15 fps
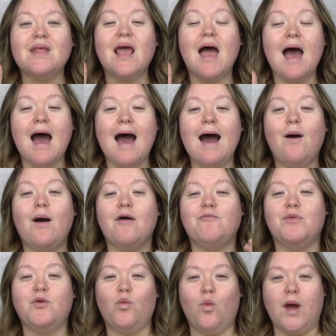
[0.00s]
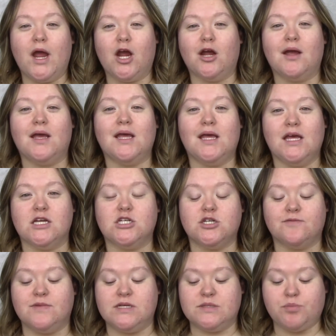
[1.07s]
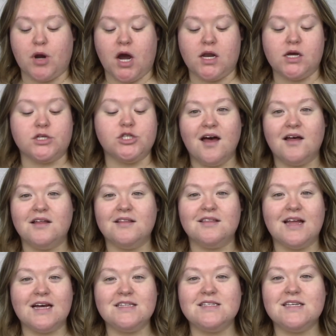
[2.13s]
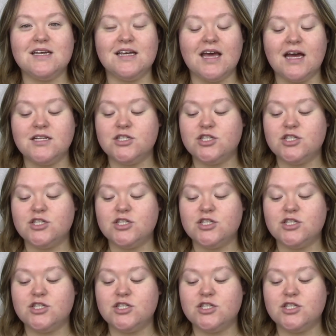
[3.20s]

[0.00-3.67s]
how I've been wearing each of these products. Let's get